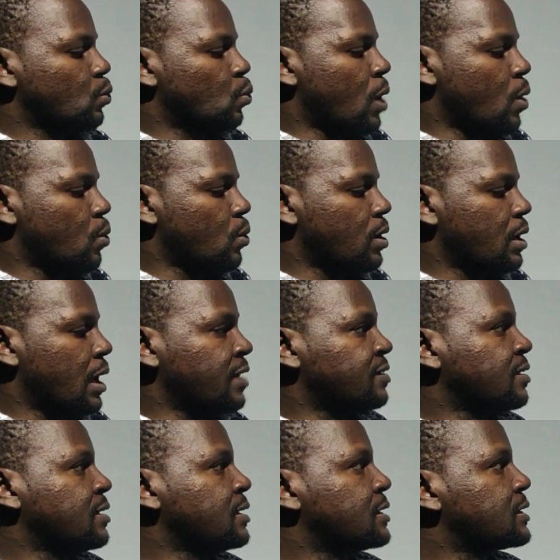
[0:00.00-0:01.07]
Wow, I
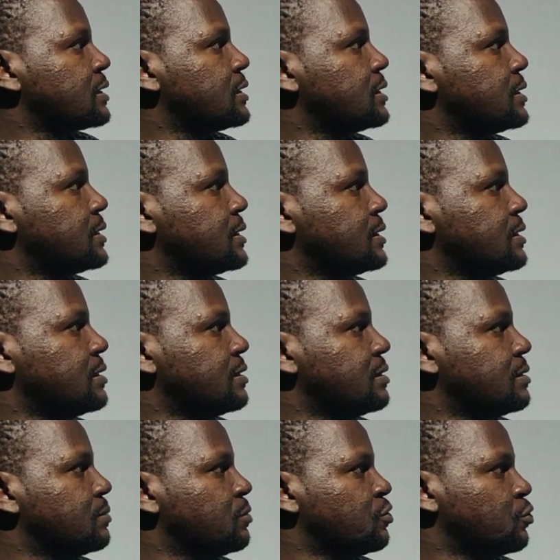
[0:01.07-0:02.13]
think
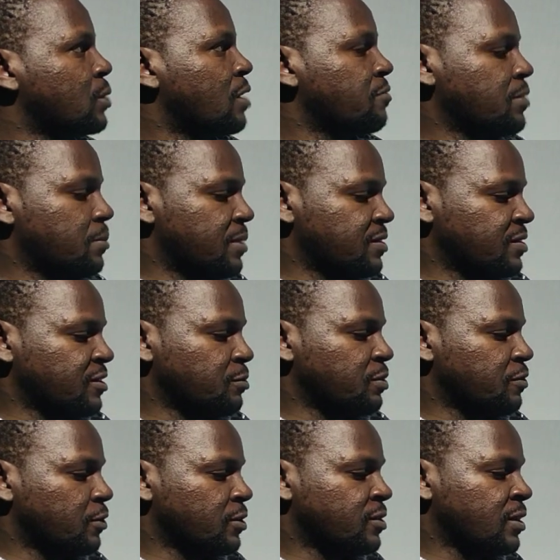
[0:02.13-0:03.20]
we should have number 6
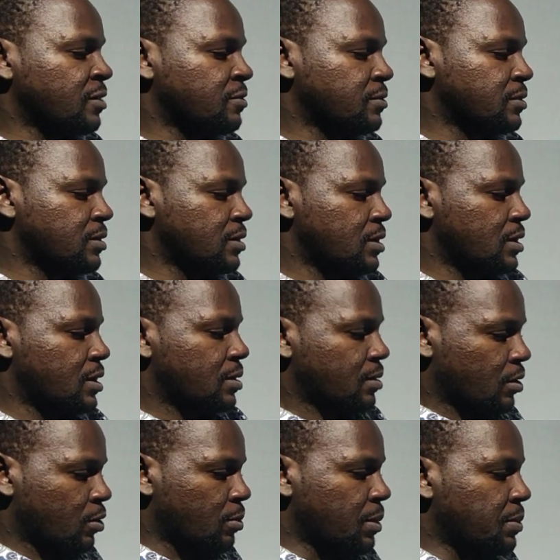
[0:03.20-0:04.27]
before 7.
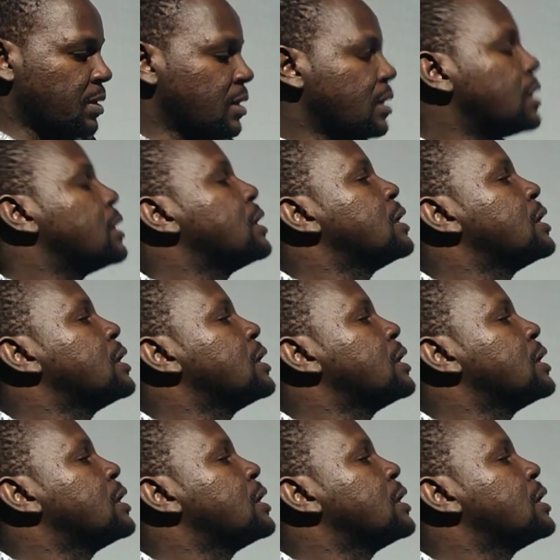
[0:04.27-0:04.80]
Or maybe